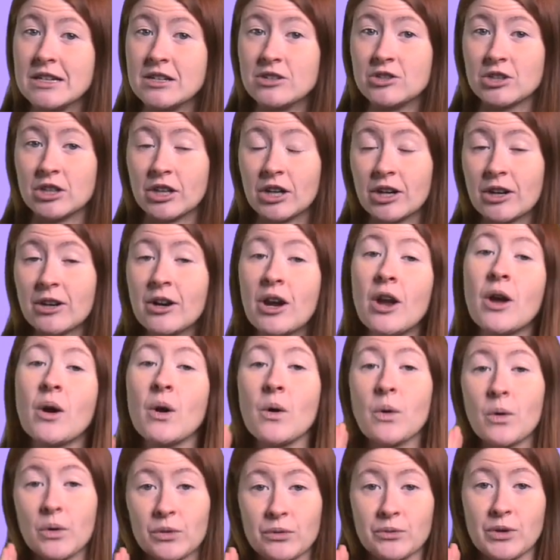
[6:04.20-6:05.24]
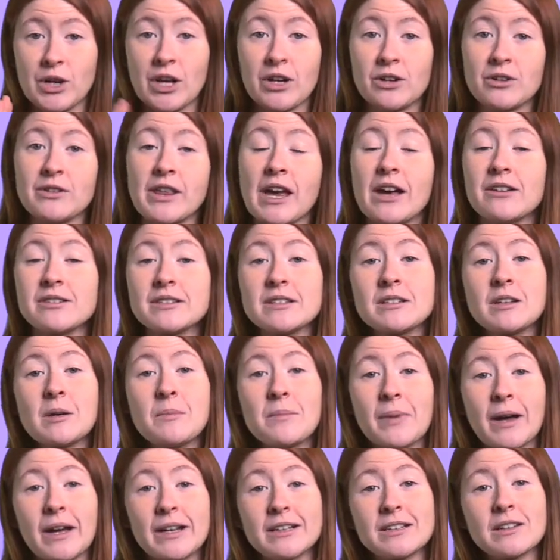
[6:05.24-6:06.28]
each year, or $300,000
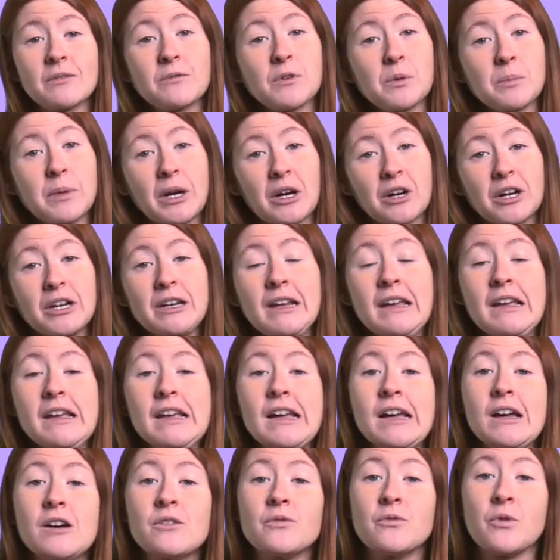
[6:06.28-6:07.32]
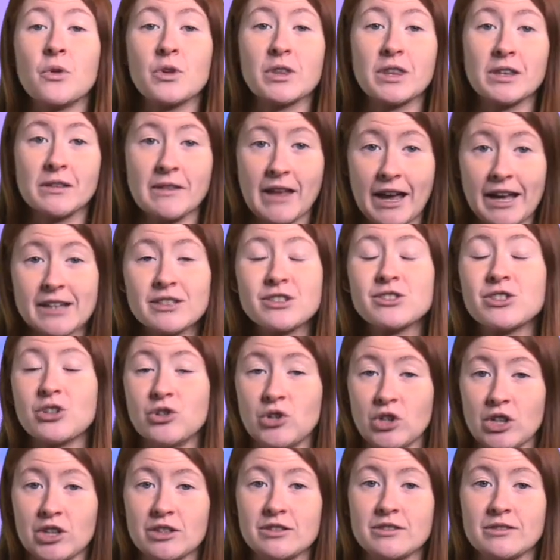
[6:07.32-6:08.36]
combined if you're married, for the last 2
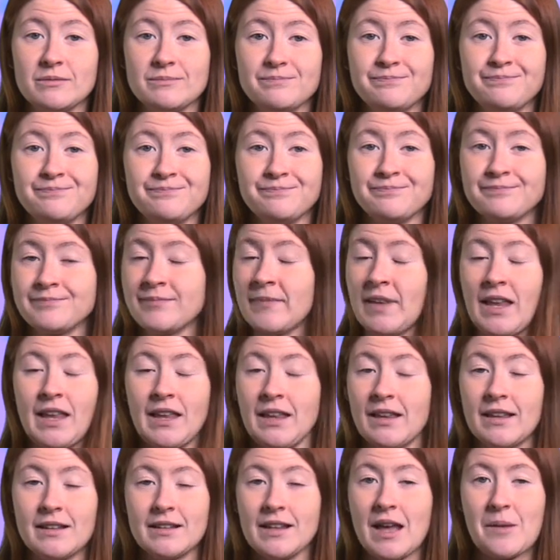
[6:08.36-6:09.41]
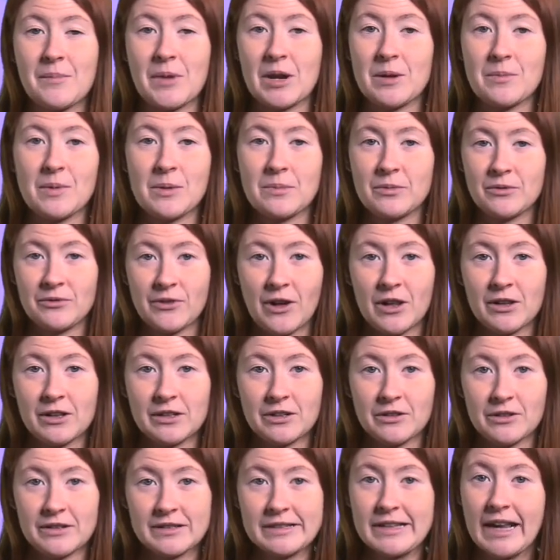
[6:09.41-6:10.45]
years. Not many people fall
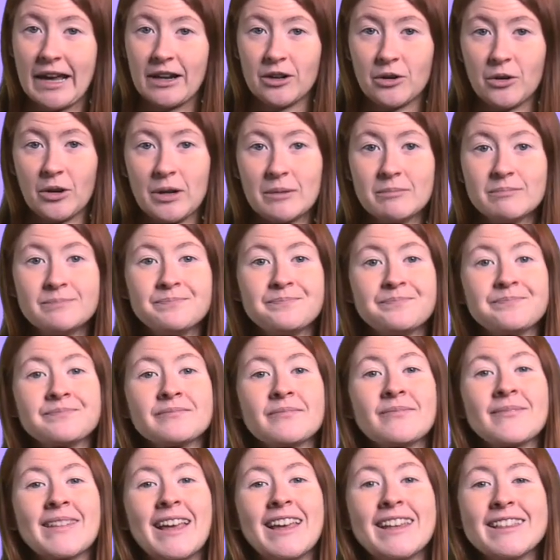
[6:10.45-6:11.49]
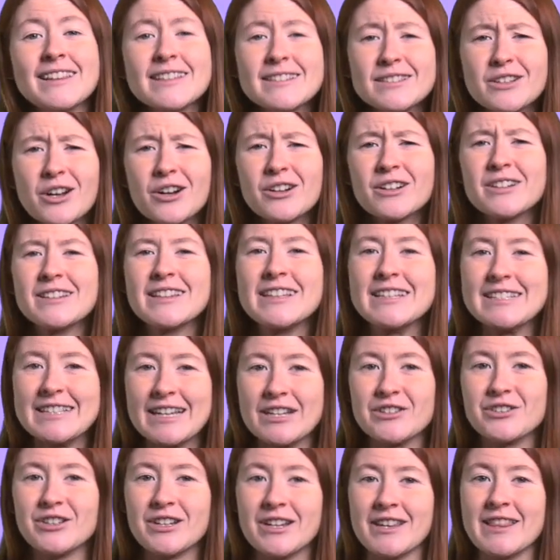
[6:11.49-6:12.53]
under this category. This garnered the
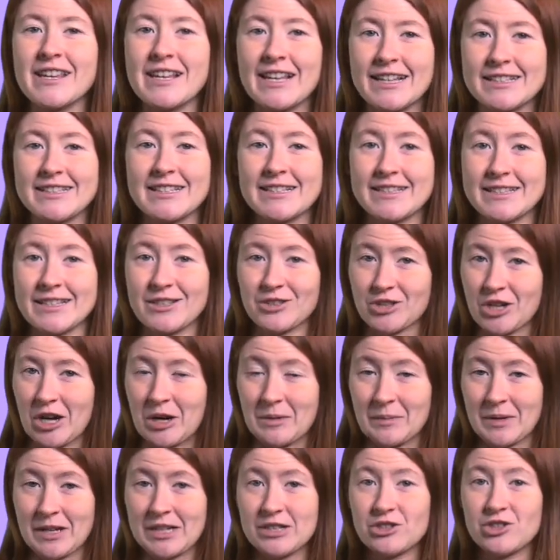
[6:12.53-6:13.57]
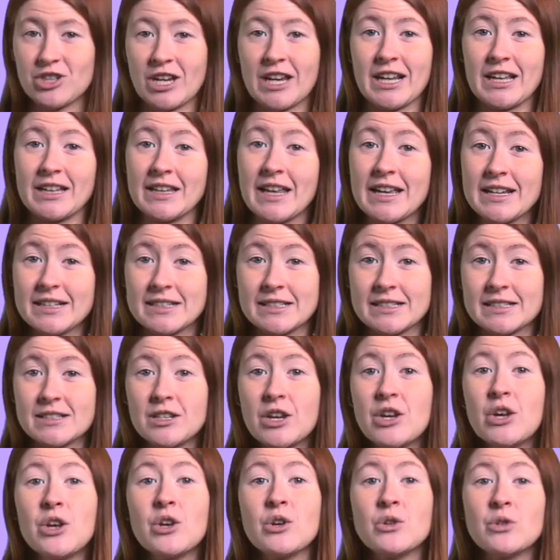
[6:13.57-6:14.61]
attention of the SEC chairman, Jay
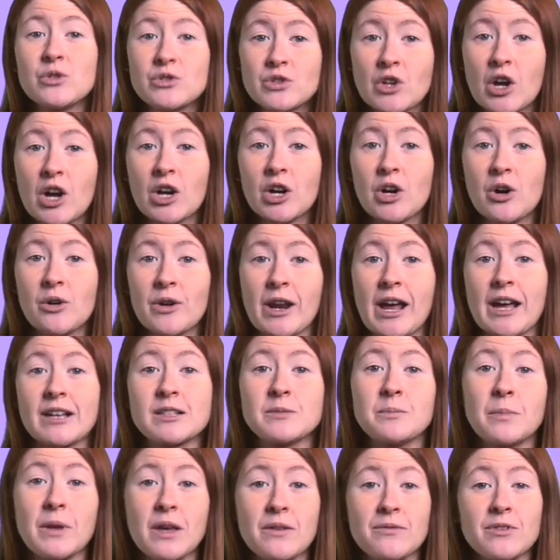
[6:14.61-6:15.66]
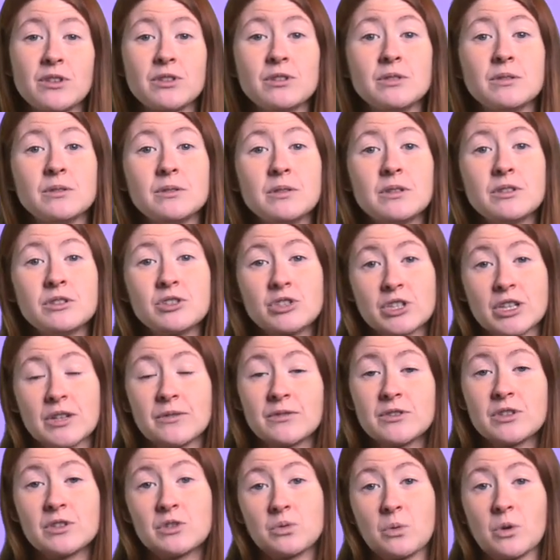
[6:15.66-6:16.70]
Clayton, who saw Kodak's pivotal
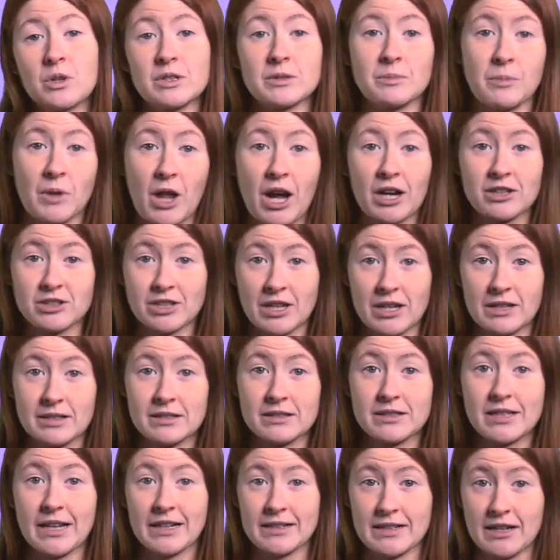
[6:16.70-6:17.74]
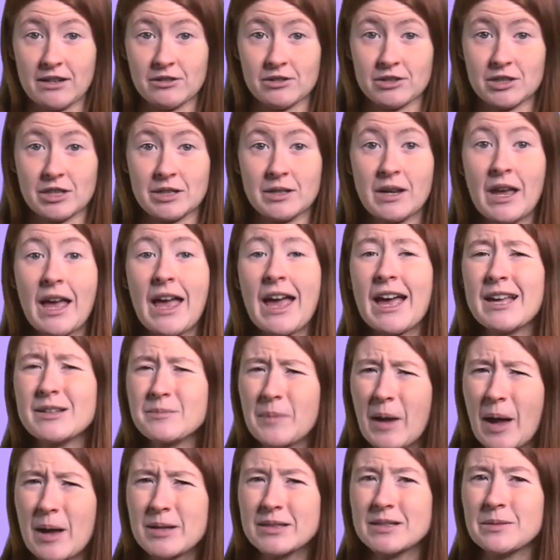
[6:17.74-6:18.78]
shift towards blockchain technology as
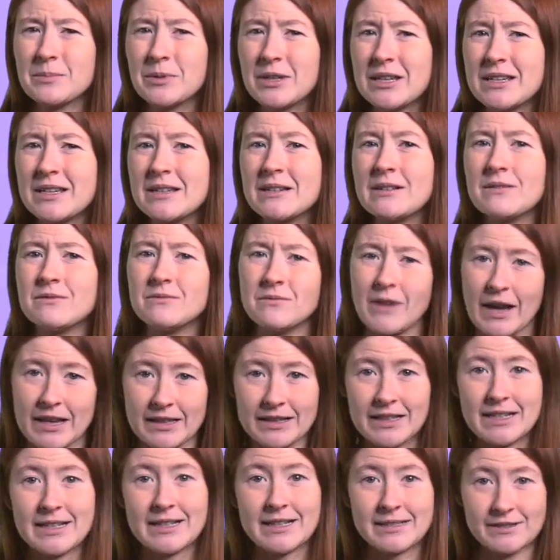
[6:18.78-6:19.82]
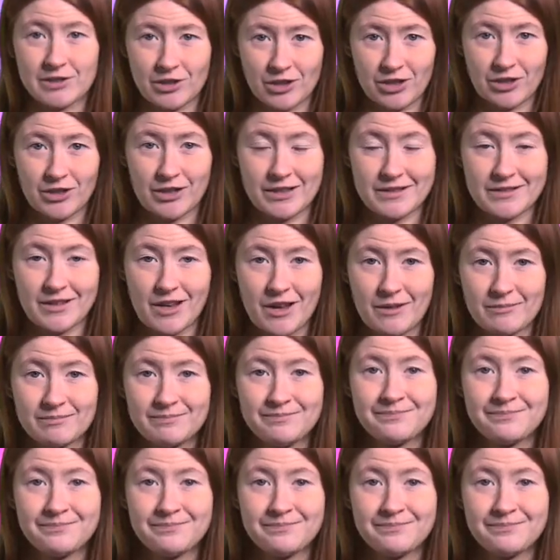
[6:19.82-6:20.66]
possibly violating securities law.